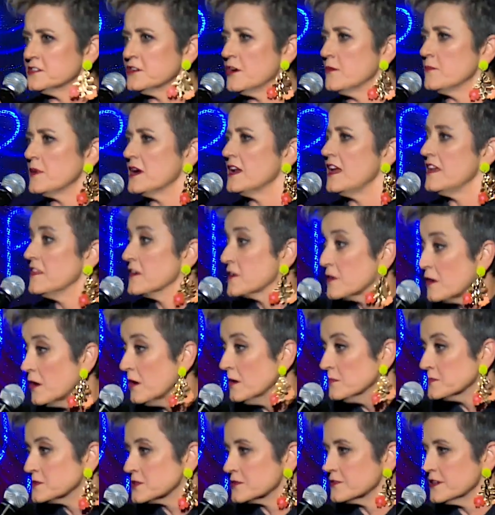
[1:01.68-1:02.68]
not by like the
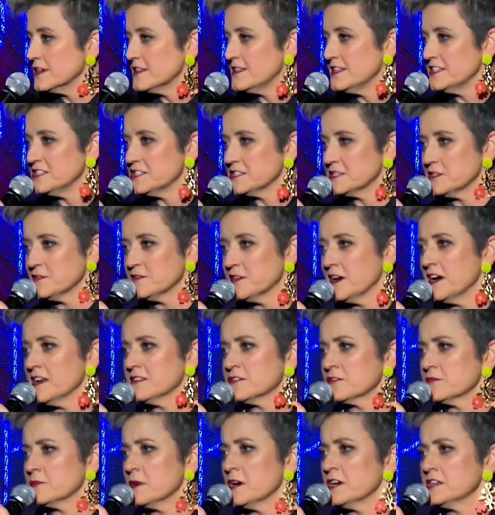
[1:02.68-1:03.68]
cops or anything, just the
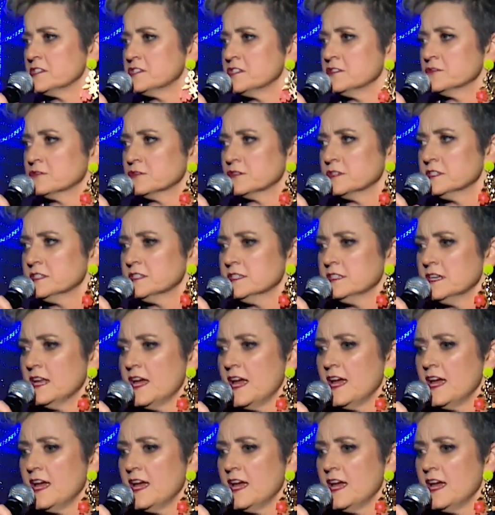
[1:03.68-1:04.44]
father of my children.